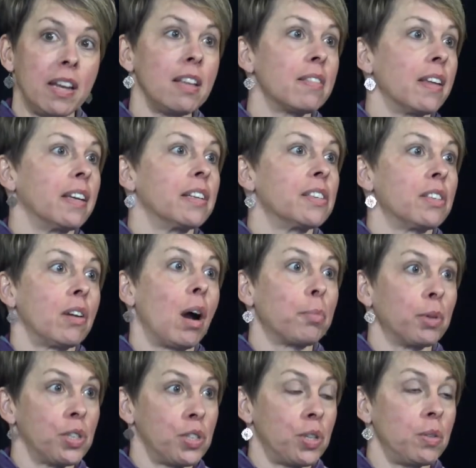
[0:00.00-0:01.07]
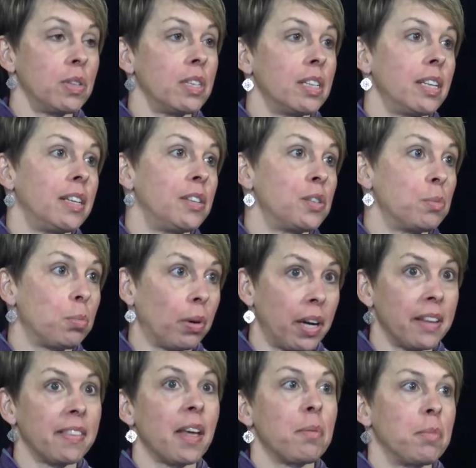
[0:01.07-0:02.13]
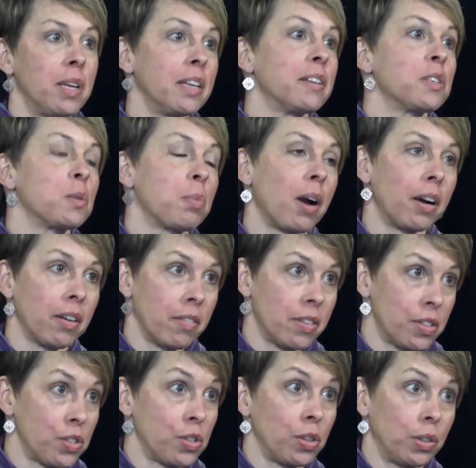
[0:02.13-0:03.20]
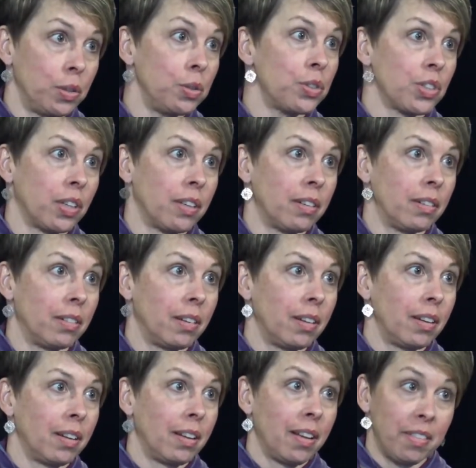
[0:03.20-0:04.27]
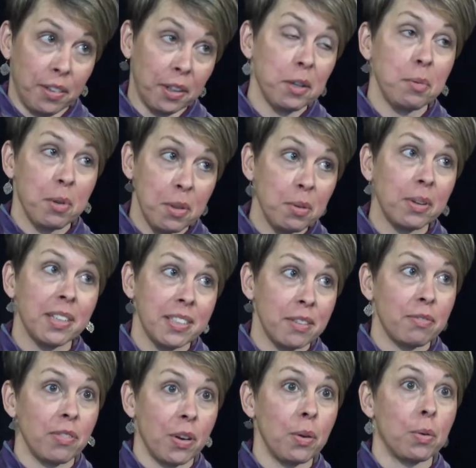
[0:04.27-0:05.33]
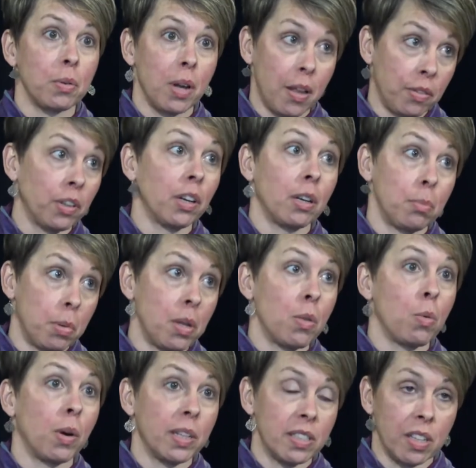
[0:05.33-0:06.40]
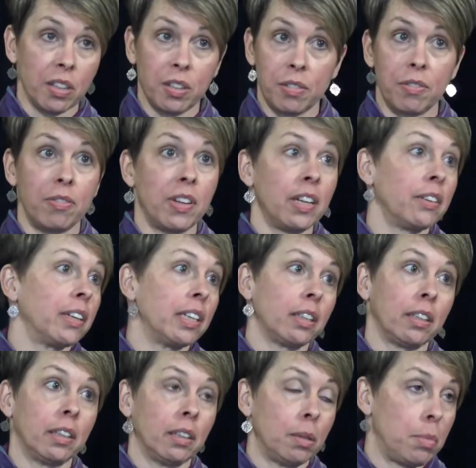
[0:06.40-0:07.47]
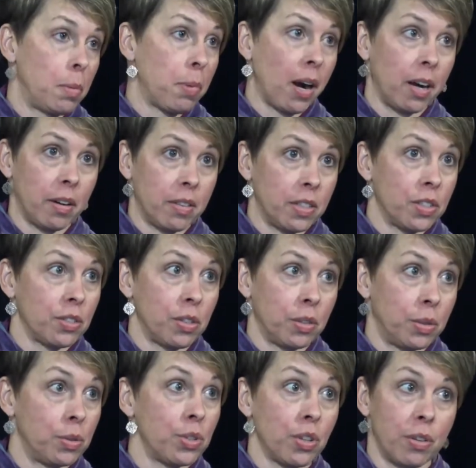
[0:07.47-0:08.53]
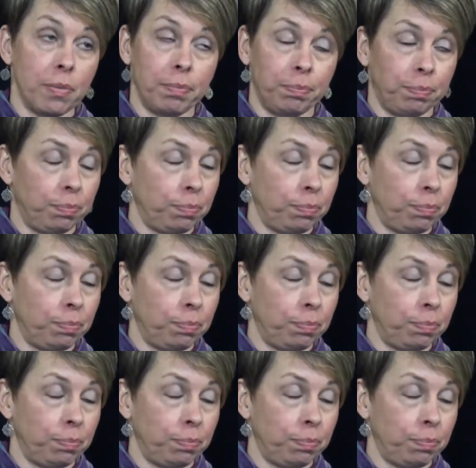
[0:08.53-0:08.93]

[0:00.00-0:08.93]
anything, it's an opportunity to bring them in as part of the solution. Mm -hmm. They're going to be the ones that vote, and they're going to be the ones that could very clearly be part of this solution.